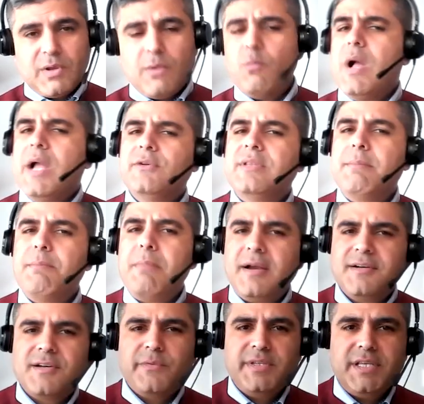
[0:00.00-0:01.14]
Why do they
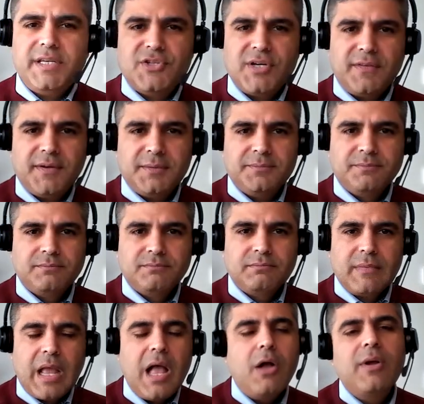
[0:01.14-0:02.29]
partner with each other?
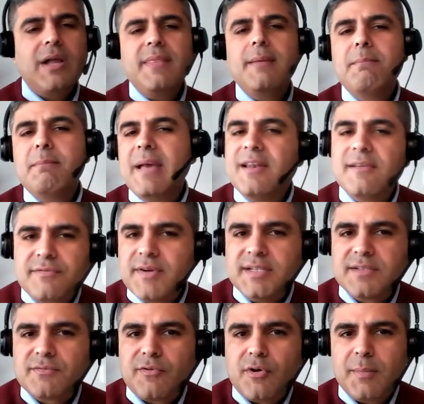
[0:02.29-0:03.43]
How can they
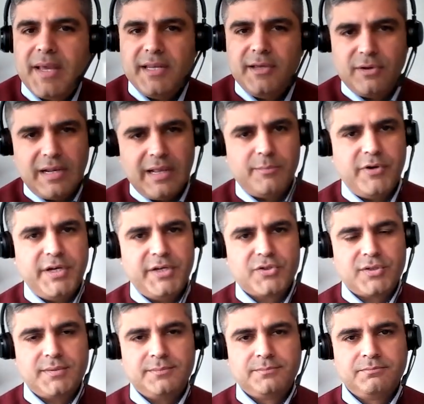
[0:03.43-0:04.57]
benefit from any
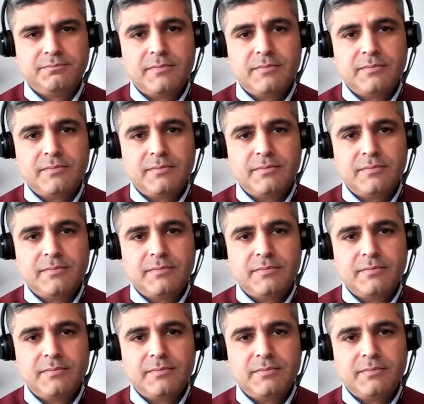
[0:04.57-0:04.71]
collaboration?